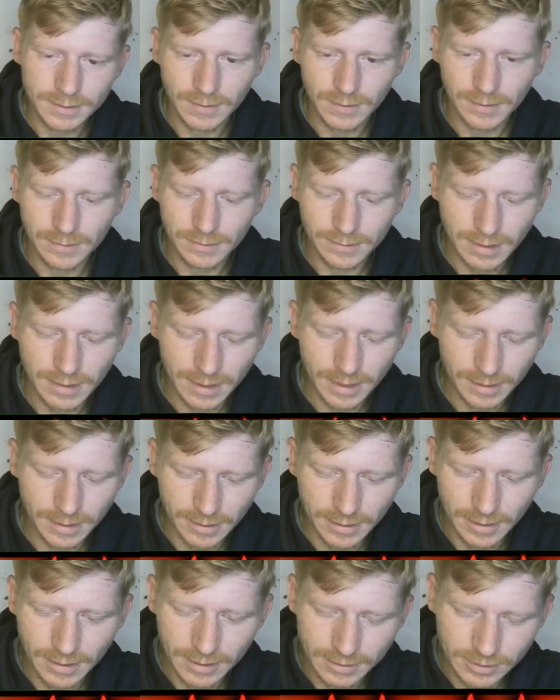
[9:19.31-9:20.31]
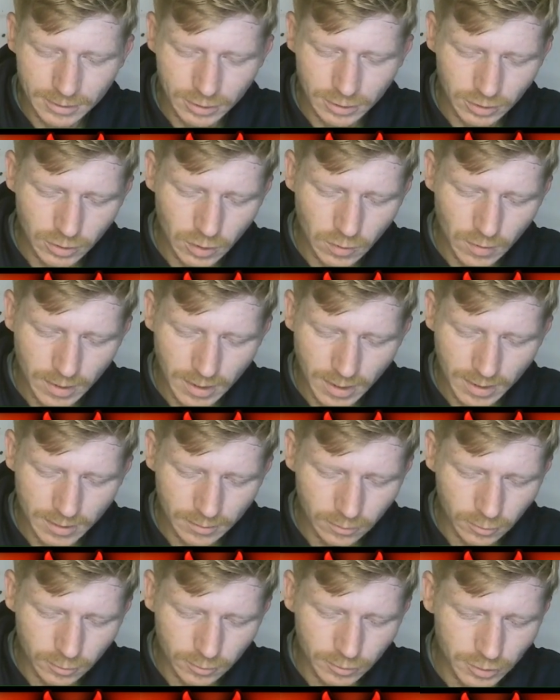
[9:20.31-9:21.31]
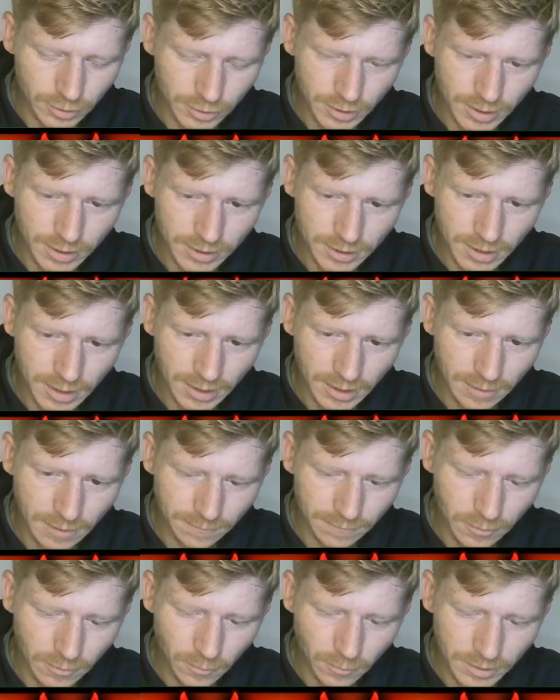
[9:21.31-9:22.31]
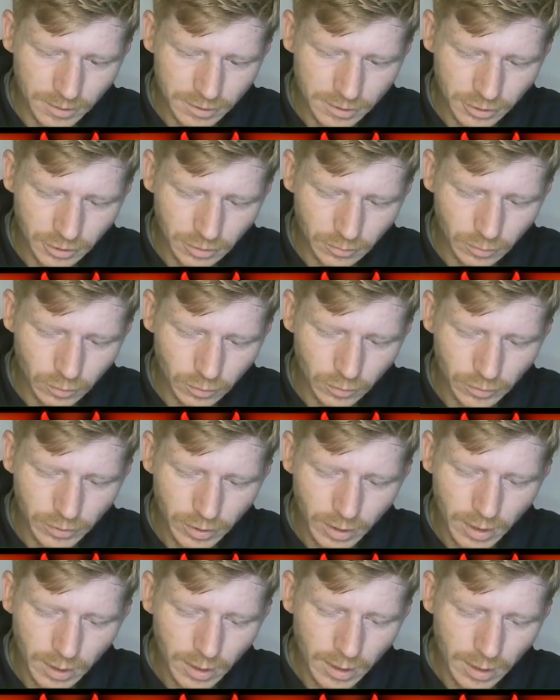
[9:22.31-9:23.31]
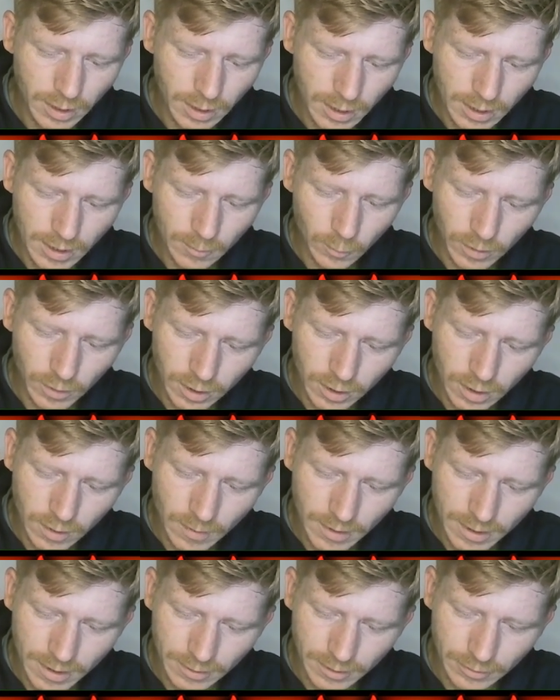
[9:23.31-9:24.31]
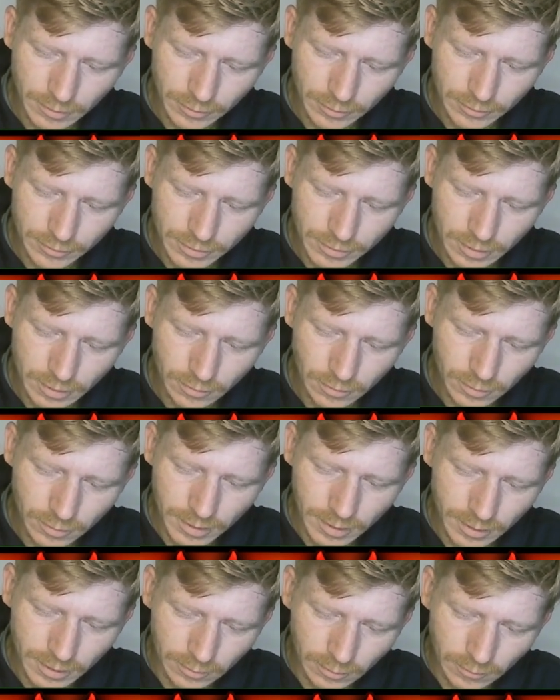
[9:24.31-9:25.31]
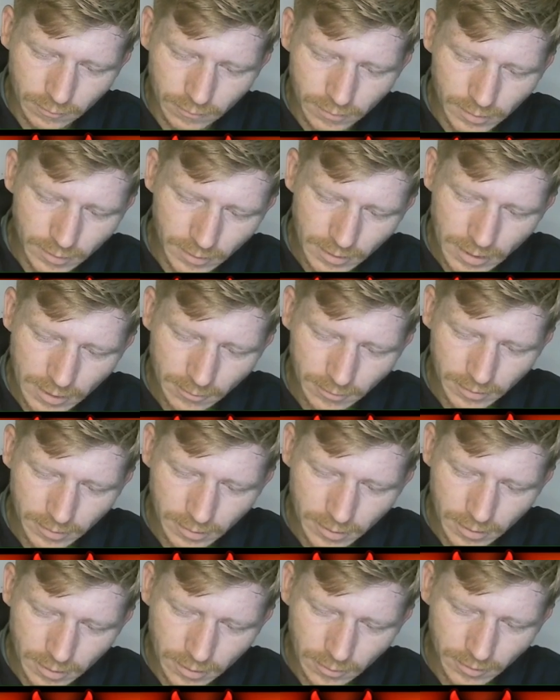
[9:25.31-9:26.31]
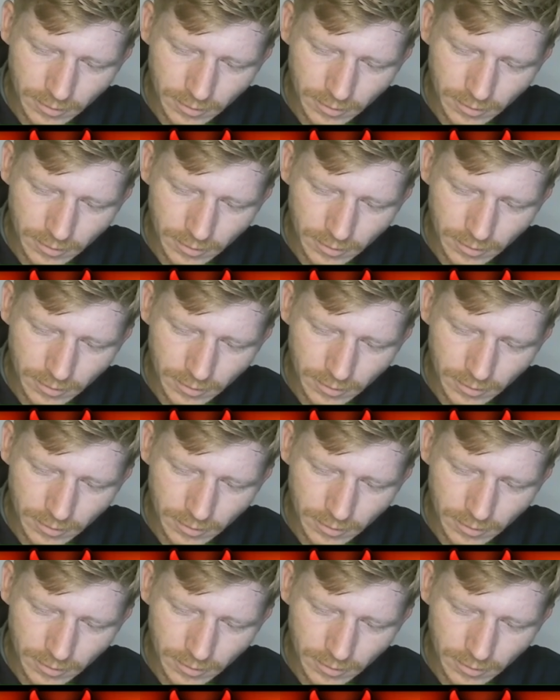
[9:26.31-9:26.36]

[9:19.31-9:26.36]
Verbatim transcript: Alrighty then, let's just go ahead and concentrate, try and get a few witches on the board, and we go ahead and do so. Looking lovely, there we go.